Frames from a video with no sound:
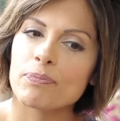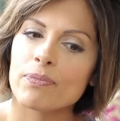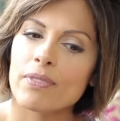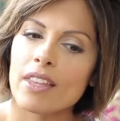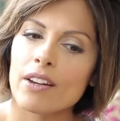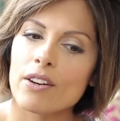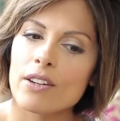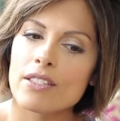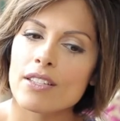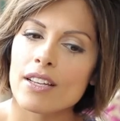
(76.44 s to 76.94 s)

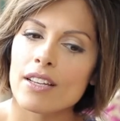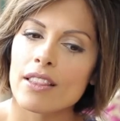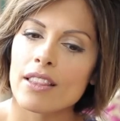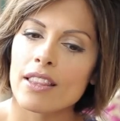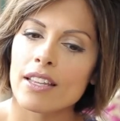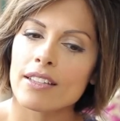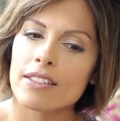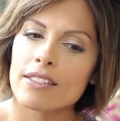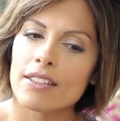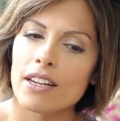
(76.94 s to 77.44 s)
there are certain
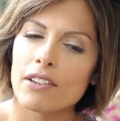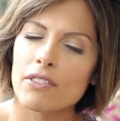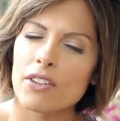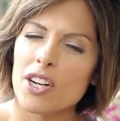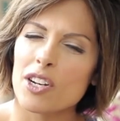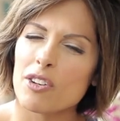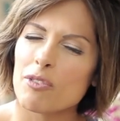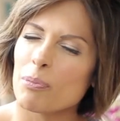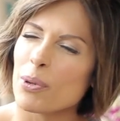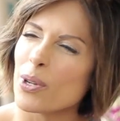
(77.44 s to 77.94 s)
things that I've
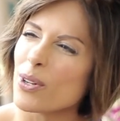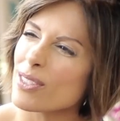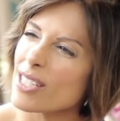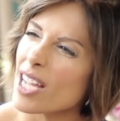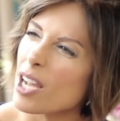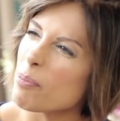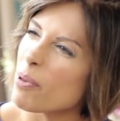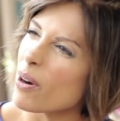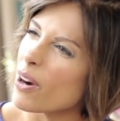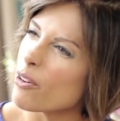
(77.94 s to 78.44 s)
kind of blocked
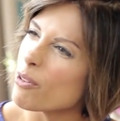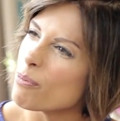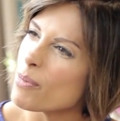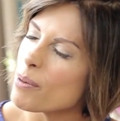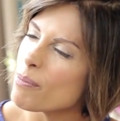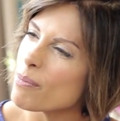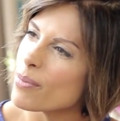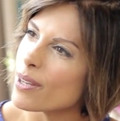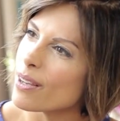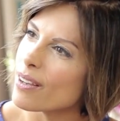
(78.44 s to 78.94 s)
out, but I
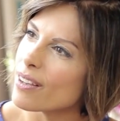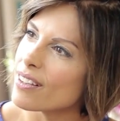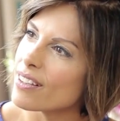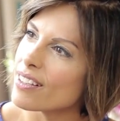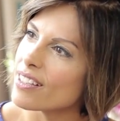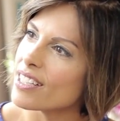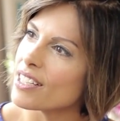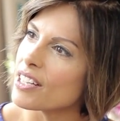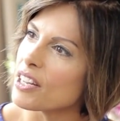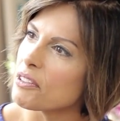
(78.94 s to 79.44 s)
remember,
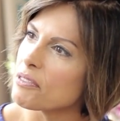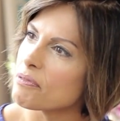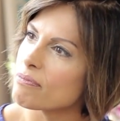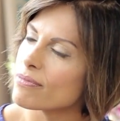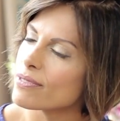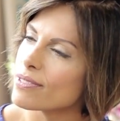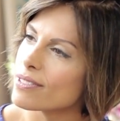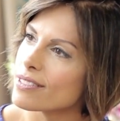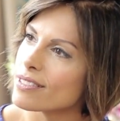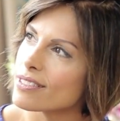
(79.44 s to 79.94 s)
you know,
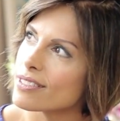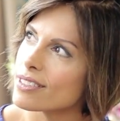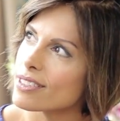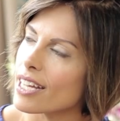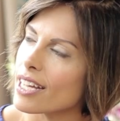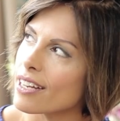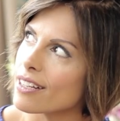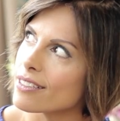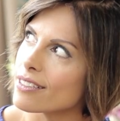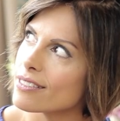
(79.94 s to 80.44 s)

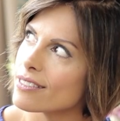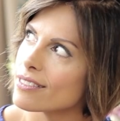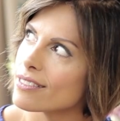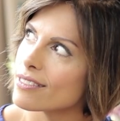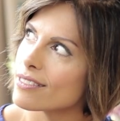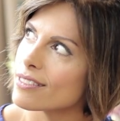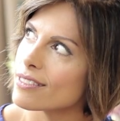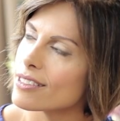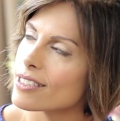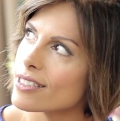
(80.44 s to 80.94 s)
getting
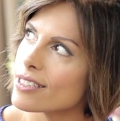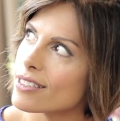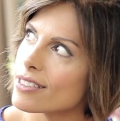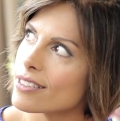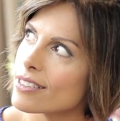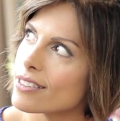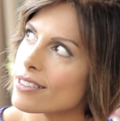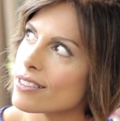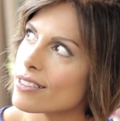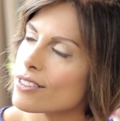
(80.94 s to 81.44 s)

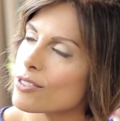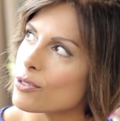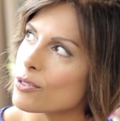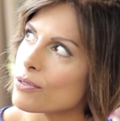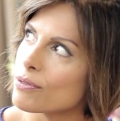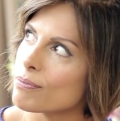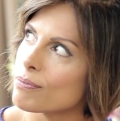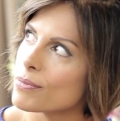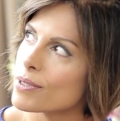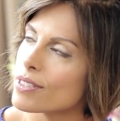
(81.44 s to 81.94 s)
sort of
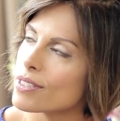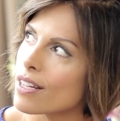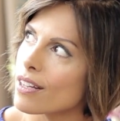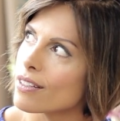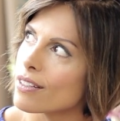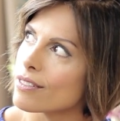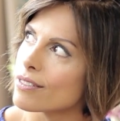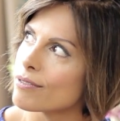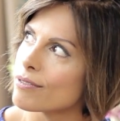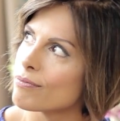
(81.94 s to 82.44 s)

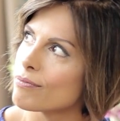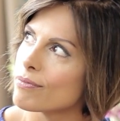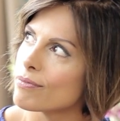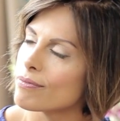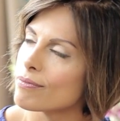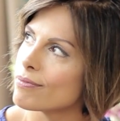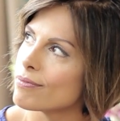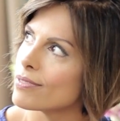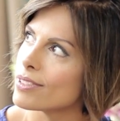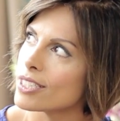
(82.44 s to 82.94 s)
certain
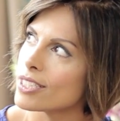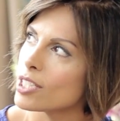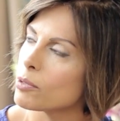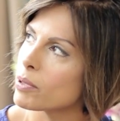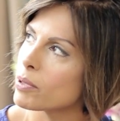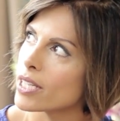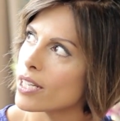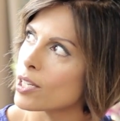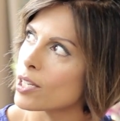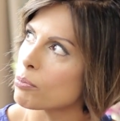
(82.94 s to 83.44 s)

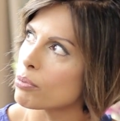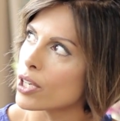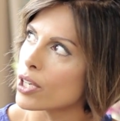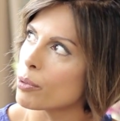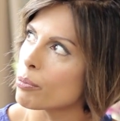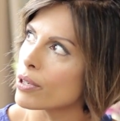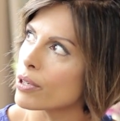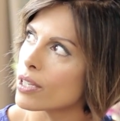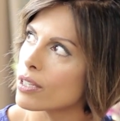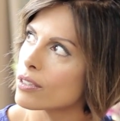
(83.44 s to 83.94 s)
deeply
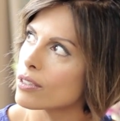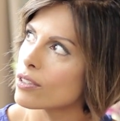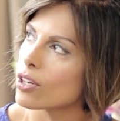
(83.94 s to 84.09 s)
inappropriate